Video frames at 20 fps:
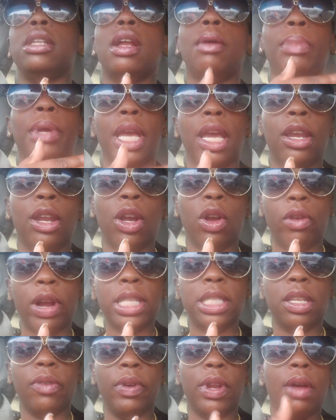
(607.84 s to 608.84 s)
that I'm getting
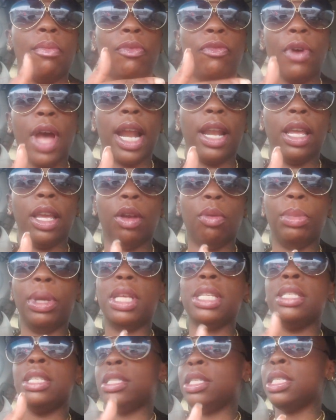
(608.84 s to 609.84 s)
aggressive and I'm fighting him,
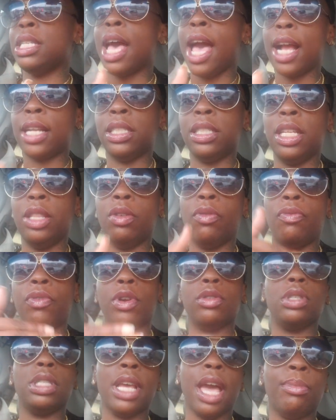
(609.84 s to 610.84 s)
because this is actually the
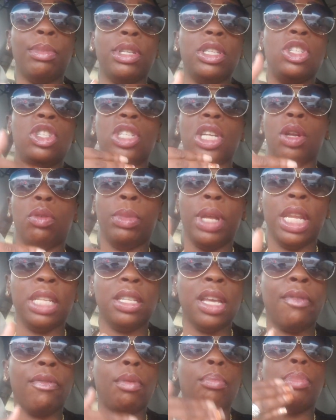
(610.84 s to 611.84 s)
first time that this gentleman
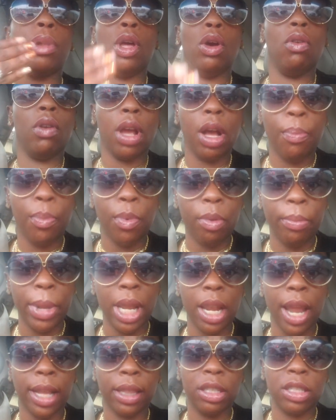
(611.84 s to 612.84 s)
has ever blown up on me
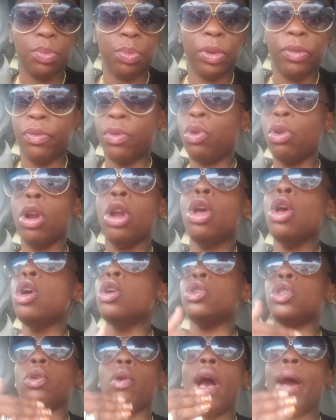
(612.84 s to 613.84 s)
like this before.
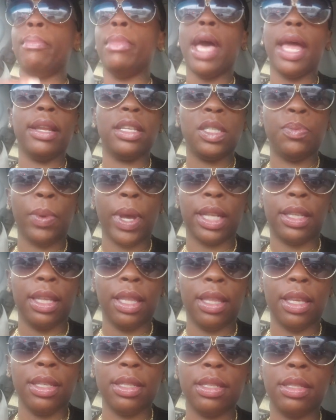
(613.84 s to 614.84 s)
So I'm not
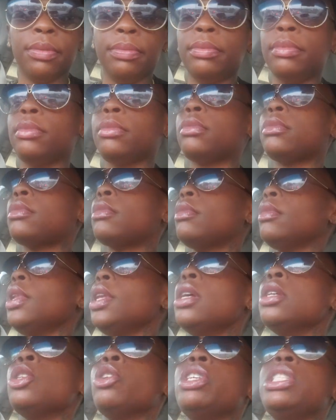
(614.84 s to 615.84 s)
expecting this. So